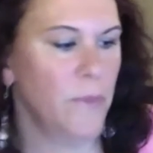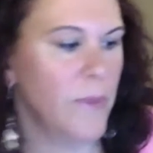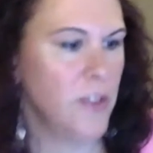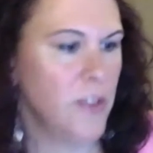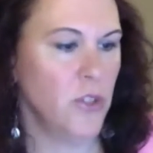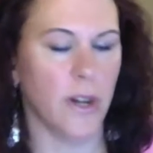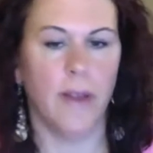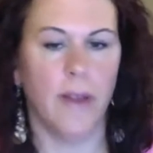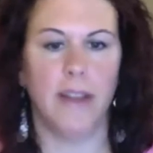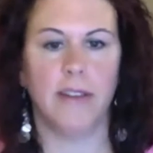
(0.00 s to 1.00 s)
Sure. And
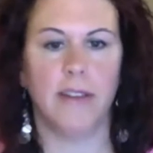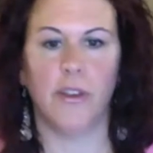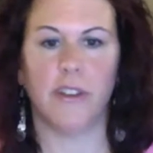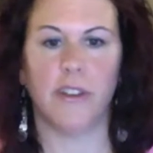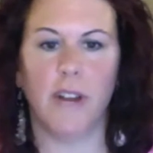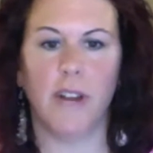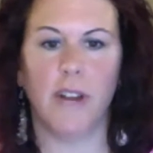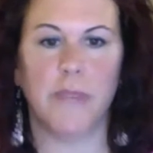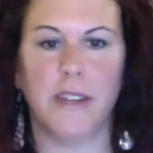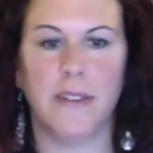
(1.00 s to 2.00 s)
you can correct me,
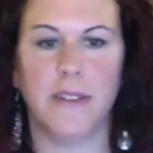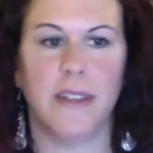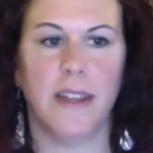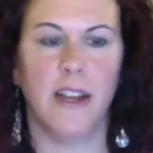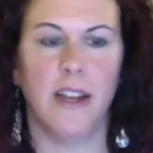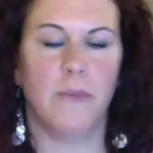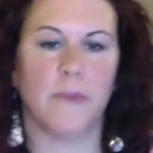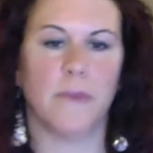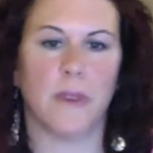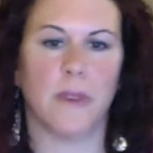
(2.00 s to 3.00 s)
and
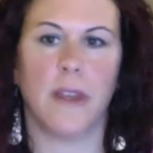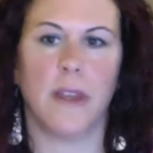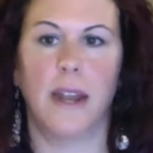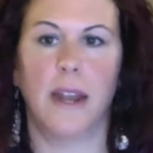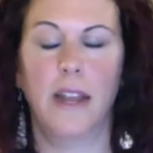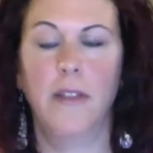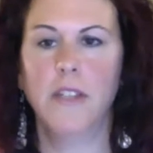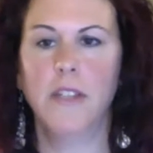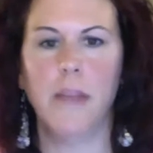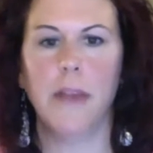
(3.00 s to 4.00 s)
there's going to be
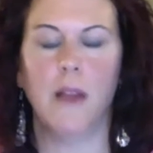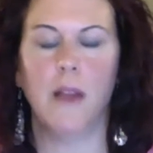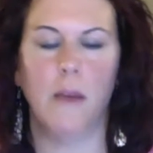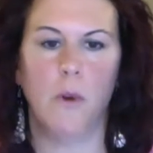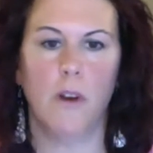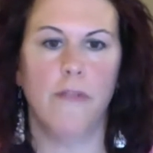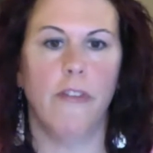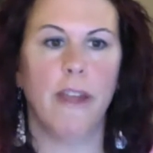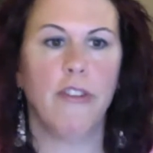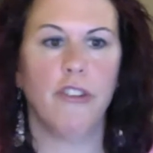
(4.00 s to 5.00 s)
a lot more
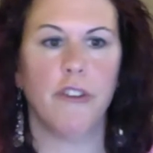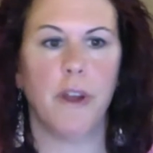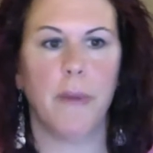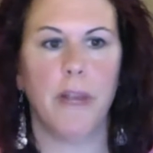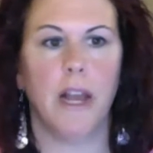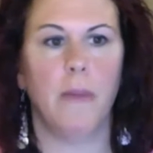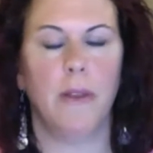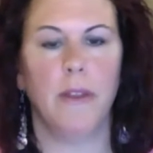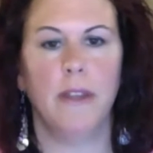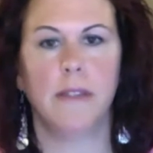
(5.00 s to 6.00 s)
information coming out about
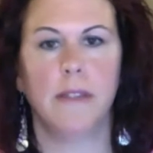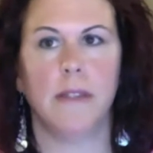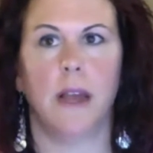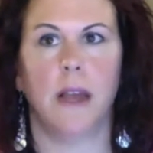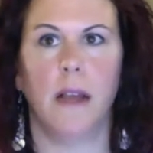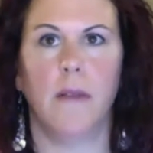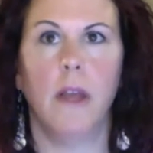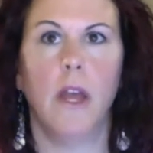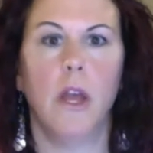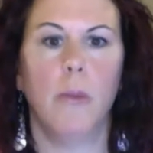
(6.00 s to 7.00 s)
this.
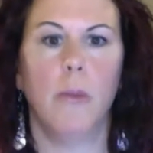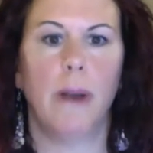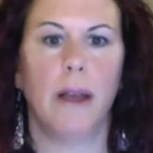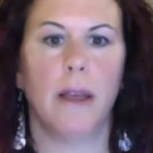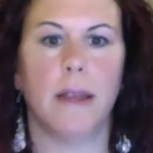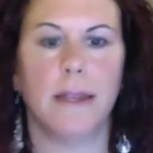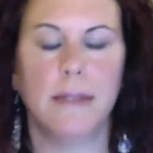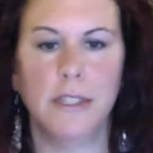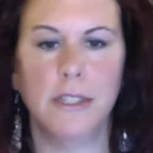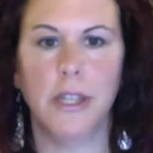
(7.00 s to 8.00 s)
But
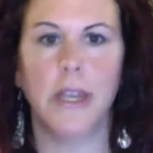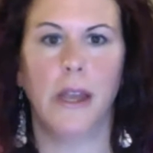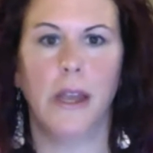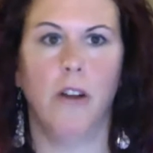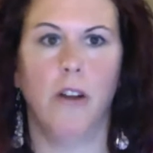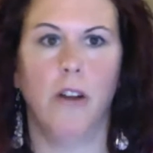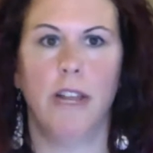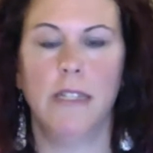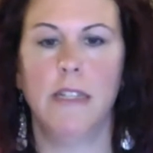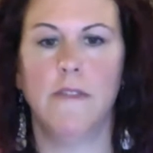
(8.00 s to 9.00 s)
essentially, our next
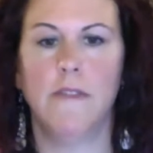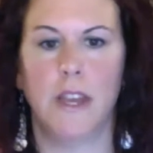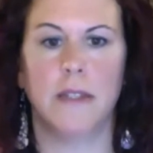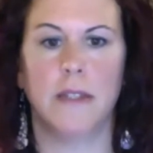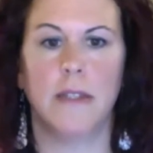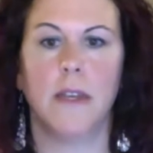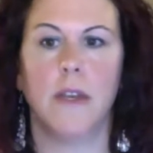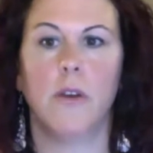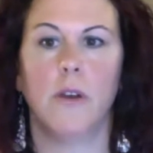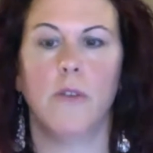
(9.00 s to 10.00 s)
event
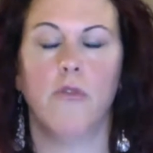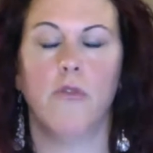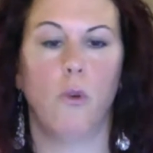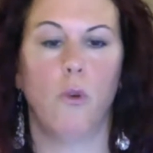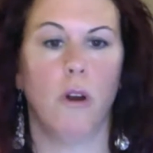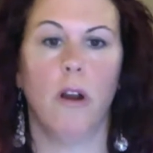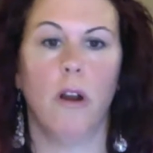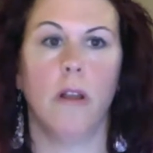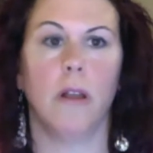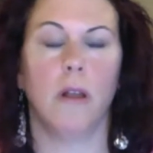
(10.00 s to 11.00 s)
for
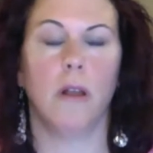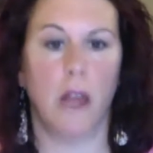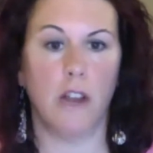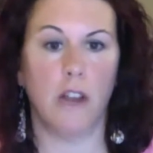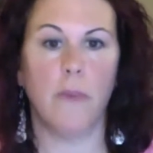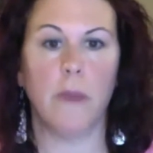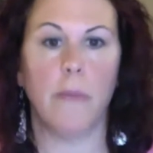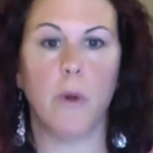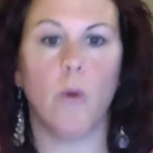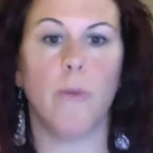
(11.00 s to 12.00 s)
a lot of people will
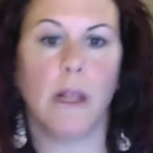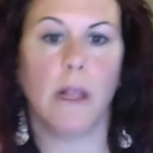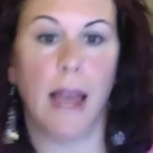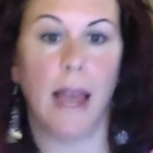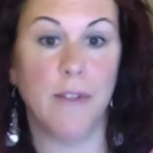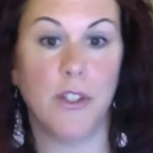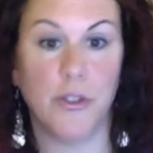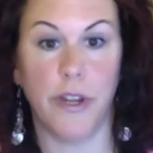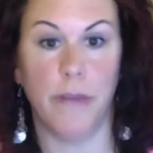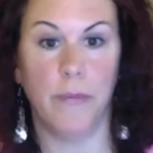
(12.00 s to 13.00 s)
be a live stream.